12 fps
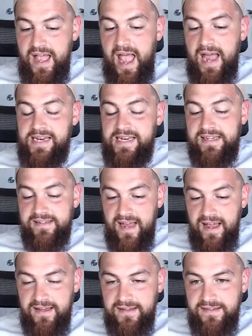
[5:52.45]
And he
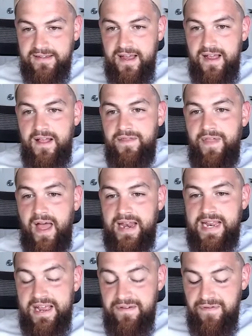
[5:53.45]
says that
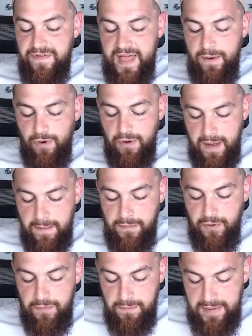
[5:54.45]
if they
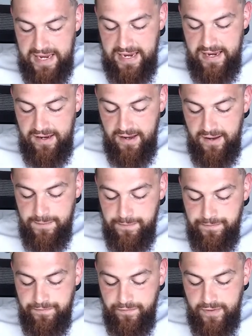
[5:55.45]
remember me
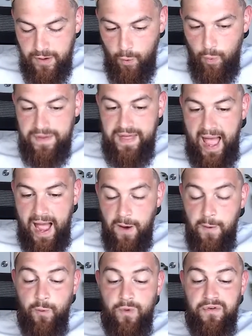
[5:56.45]

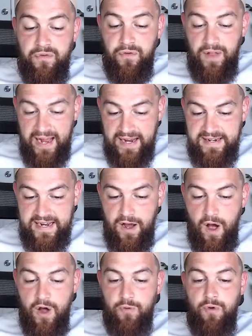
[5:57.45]
without reflecting
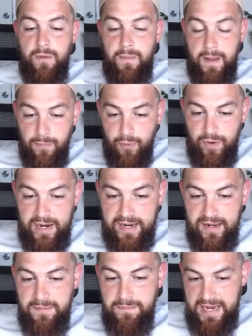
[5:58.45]
on
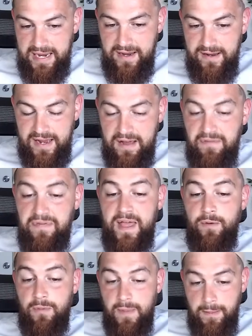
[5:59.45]
remembering me, if they
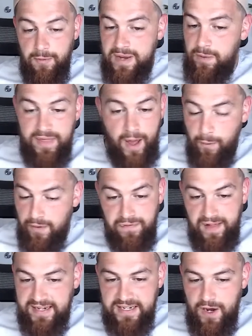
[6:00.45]
remember me without
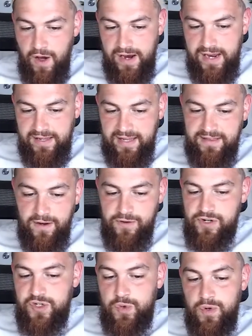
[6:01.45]
reflecting on it, like they're
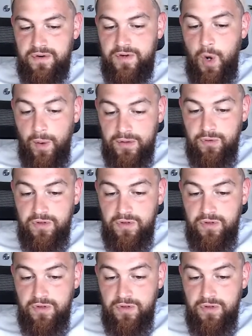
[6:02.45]
just sort of going through